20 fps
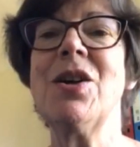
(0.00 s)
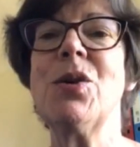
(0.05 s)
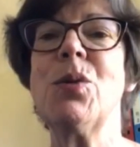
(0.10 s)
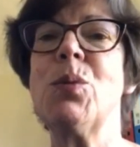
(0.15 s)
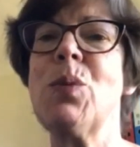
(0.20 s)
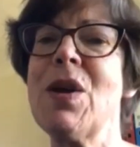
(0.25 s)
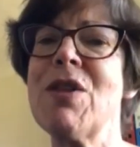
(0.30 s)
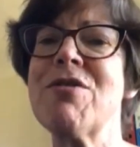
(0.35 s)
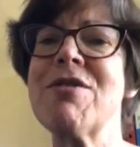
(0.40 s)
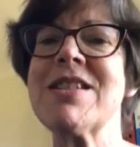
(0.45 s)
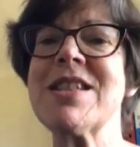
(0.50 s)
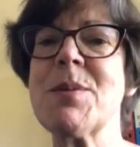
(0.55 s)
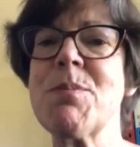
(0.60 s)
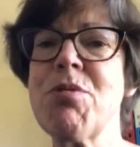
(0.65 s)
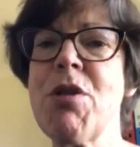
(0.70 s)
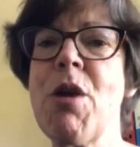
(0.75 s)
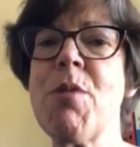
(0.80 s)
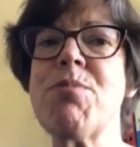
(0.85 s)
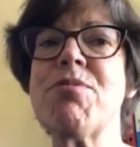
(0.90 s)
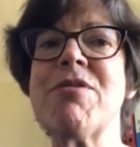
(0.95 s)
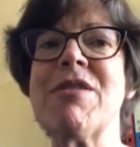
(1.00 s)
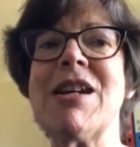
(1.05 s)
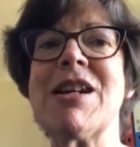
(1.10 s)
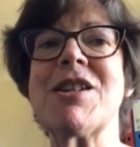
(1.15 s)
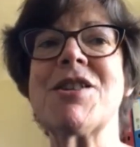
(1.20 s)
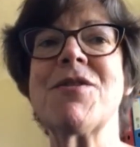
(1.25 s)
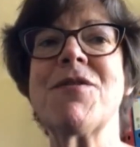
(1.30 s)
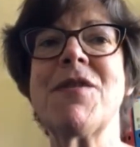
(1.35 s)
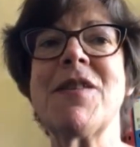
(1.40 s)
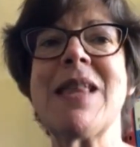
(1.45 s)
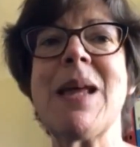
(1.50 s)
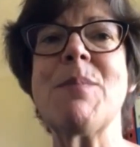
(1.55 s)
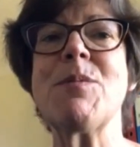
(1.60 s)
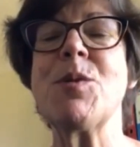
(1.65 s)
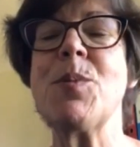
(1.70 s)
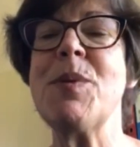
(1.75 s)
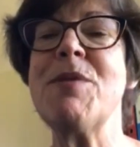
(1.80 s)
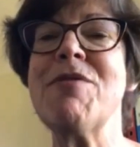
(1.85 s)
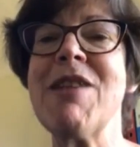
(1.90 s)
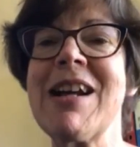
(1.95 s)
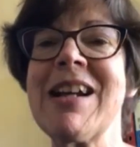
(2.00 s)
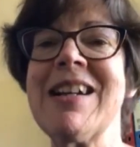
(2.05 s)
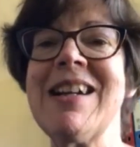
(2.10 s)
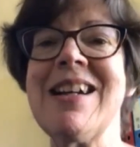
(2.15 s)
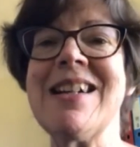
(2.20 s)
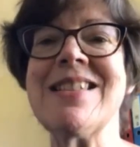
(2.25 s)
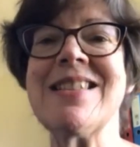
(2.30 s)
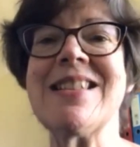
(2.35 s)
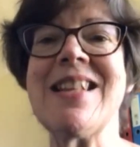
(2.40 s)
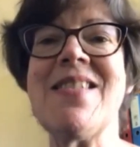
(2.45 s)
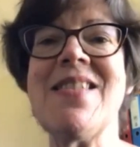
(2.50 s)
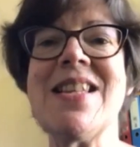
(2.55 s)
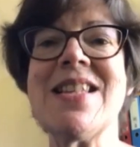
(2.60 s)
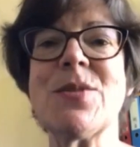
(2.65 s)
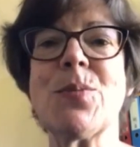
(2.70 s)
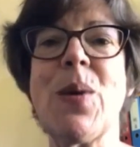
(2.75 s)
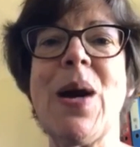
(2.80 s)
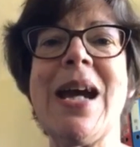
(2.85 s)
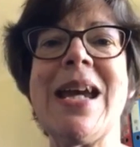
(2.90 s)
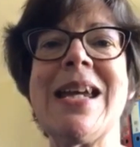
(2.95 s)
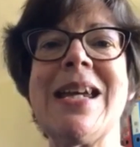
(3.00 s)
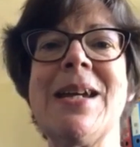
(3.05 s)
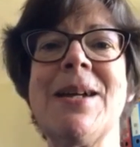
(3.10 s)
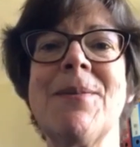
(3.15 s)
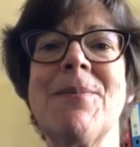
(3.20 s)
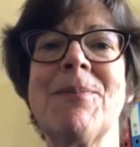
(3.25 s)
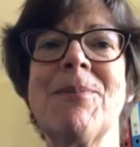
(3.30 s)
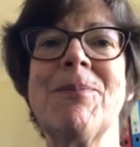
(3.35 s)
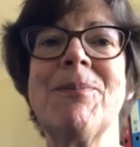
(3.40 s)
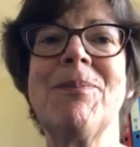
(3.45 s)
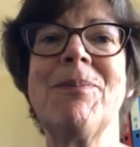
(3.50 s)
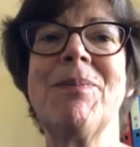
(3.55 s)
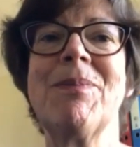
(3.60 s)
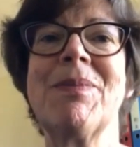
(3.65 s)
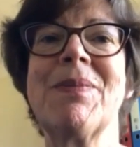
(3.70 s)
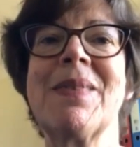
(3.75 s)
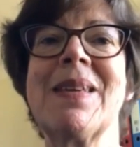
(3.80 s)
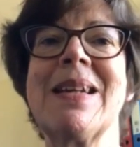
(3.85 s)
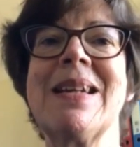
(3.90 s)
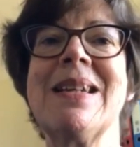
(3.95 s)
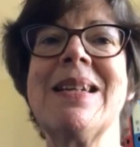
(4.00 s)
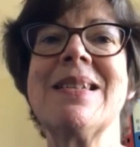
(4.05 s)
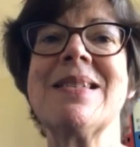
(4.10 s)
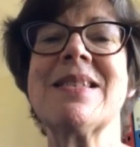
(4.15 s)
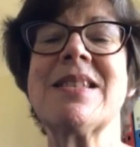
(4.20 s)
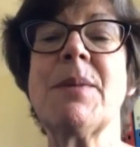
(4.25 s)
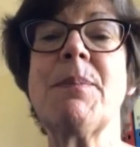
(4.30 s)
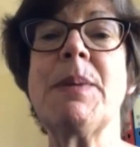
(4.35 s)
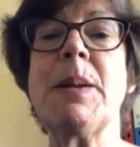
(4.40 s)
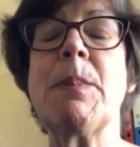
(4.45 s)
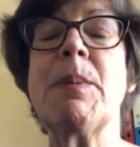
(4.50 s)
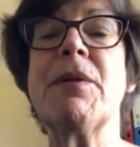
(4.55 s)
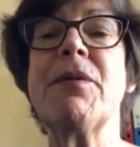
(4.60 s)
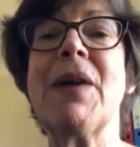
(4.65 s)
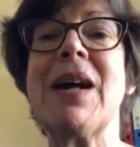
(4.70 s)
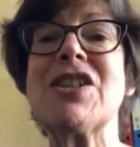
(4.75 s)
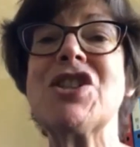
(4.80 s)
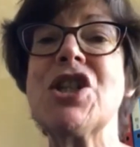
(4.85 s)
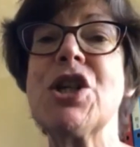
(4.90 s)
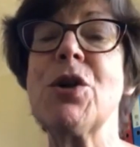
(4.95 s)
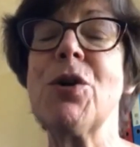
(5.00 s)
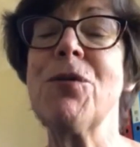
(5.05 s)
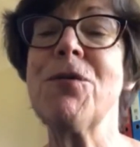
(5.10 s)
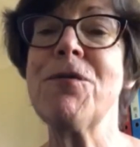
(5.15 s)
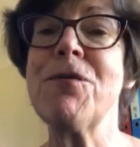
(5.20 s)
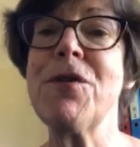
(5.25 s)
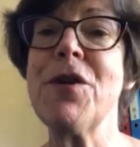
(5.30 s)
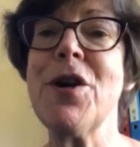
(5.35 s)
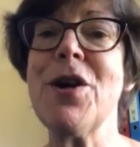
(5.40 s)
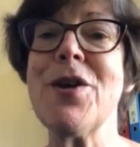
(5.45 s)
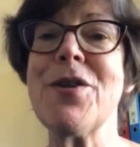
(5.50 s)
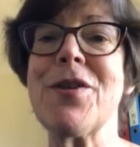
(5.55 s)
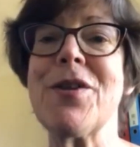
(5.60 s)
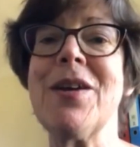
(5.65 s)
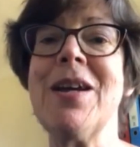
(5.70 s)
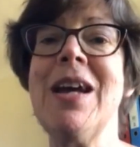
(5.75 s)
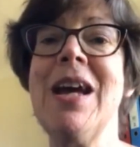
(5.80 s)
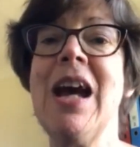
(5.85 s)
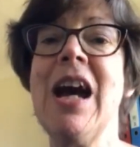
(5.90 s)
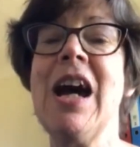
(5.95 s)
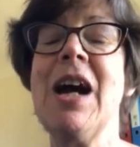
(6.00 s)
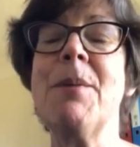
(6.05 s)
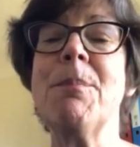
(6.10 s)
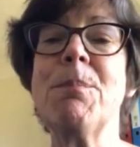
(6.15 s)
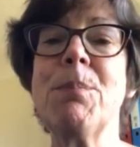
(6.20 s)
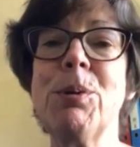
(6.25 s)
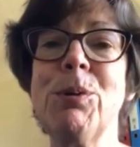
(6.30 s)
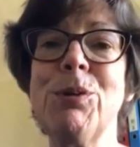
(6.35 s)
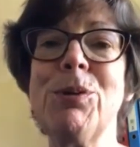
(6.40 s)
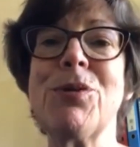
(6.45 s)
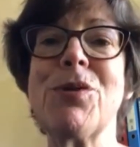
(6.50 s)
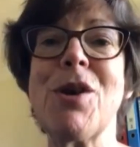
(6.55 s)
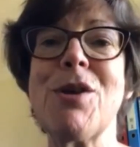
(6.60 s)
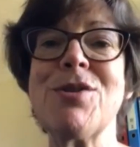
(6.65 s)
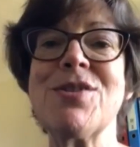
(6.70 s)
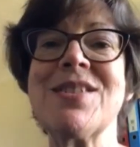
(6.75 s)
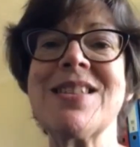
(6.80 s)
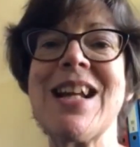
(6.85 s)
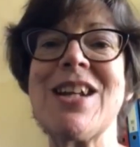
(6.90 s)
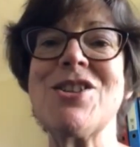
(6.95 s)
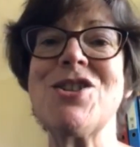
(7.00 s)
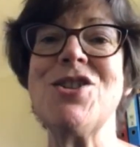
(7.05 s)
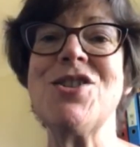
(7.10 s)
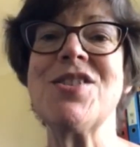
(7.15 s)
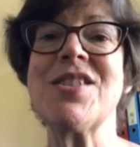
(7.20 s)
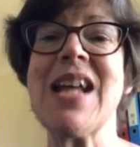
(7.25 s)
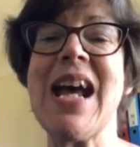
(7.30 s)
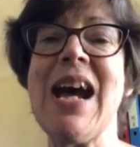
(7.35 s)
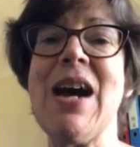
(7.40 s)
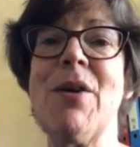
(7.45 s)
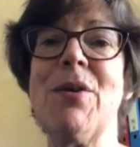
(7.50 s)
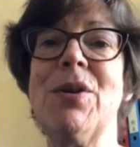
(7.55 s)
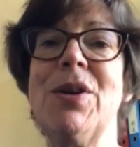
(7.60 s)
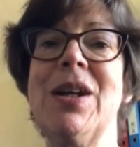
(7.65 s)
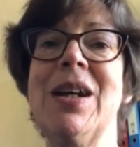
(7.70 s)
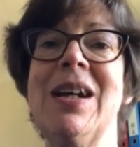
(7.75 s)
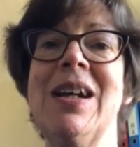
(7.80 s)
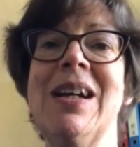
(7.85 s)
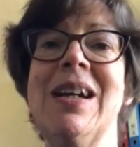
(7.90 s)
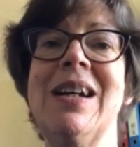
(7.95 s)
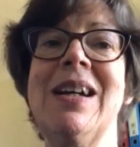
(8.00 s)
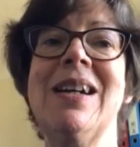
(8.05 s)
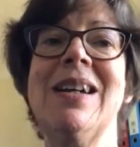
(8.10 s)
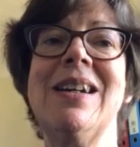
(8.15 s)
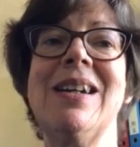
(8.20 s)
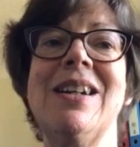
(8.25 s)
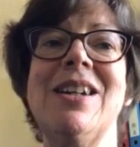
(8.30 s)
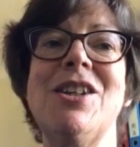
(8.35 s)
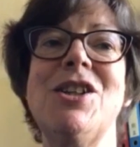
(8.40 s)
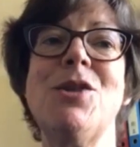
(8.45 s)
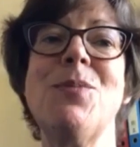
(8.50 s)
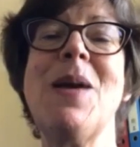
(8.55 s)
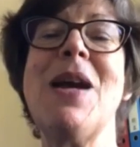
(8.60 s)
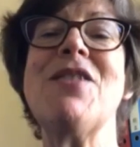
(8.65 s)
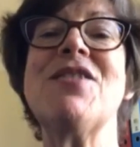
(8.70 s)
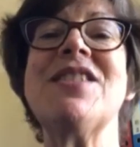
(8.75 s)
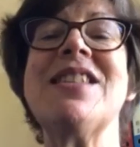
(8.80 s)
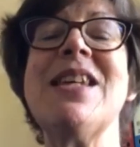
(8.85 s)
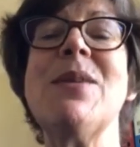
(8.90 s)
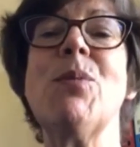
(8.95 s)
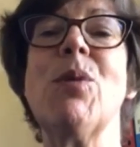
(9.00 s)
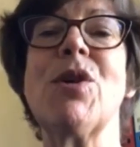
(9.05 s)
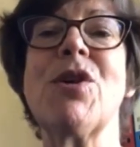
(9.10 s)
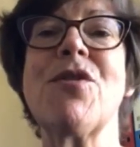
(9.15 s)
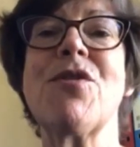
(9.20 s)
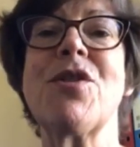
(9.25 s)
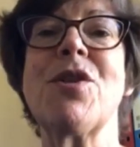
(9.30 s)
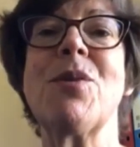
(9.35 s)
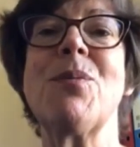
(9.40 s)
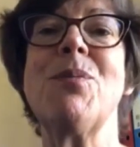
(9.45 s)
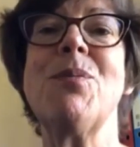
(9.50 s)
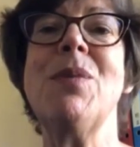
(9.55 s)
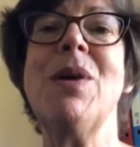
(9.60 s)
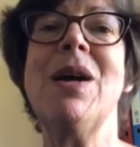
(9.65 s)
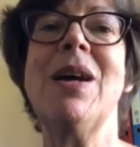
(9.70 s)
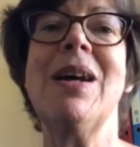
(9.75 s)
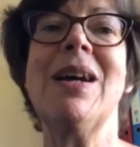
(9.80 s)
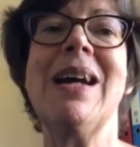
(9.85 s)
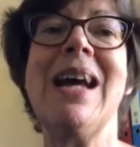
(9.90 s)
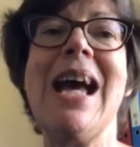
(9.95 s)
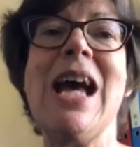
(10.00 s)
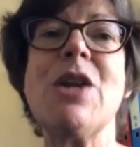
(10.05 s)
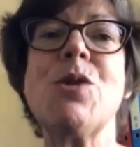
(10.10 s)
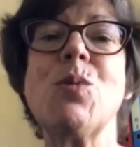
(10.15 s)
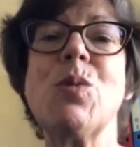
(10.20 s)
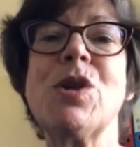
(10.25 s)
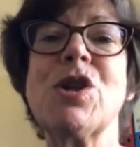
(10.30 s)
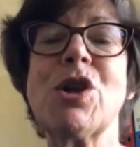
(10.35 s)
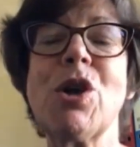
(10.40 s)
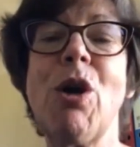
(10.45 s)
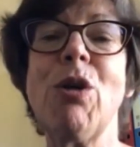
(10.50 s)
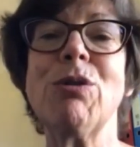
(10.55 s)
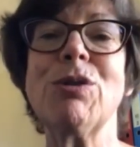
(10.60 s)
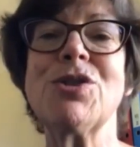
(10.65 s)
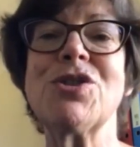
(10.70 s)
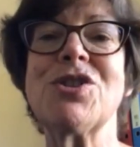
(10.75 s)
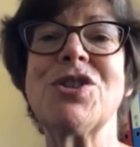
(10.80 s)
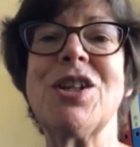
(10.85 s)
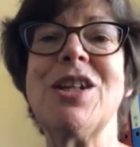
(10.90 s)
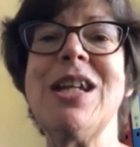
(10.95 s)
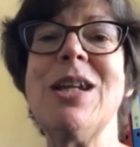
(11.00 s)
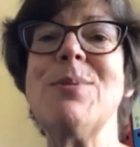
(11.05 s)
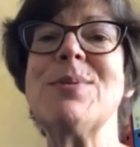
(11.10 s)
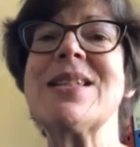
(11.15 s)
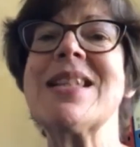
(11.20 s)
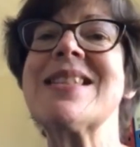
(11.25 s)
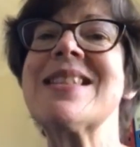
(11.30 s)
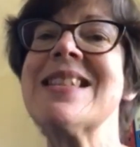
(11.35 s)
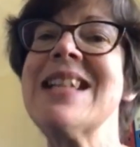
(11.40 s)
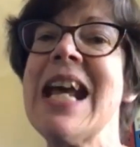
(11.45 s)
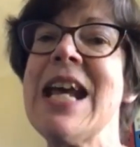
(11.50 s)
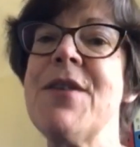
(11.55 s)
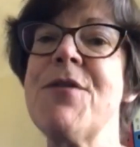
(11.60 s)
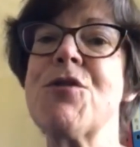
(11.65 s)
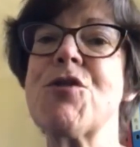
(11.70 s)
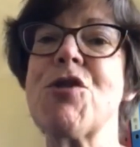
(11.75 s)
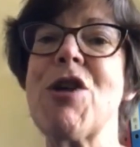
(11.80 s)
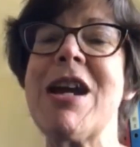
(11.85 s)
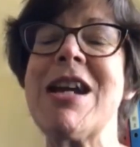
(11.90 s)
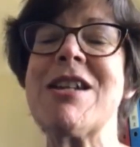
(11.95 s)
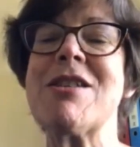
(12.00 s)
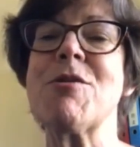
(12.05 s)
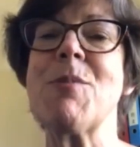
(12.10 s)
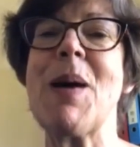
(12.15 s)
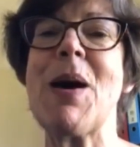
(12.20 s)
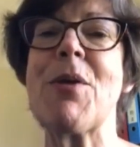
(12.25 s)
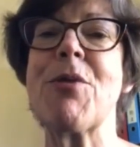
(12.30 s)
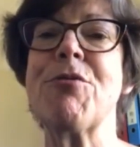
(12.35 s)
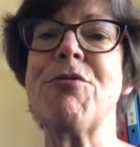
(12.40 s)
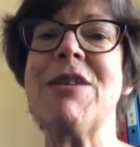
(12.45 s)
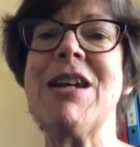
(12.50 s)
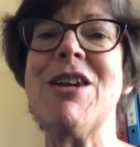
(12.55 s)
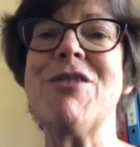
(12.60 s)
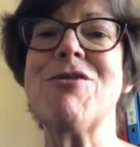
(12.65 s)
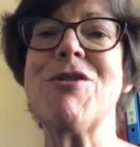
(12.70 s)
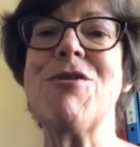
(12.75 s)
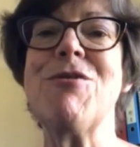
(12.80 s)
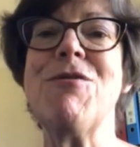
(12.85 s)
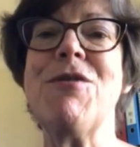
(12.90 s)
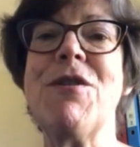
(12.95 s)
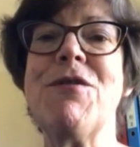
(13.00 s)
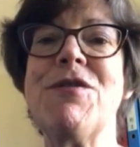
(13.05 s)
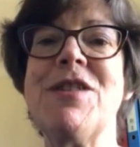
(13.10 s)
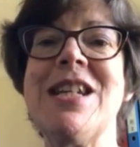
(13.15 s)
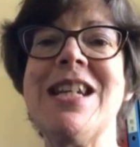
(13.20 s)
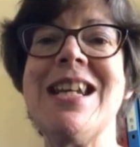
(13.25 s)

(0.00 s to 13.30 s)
whether it's appropriate for them to be recognised in this way. Some people have actually gone further and pulled those statues down. You may have seen one of them Edward Colston. He was a slave trader about 350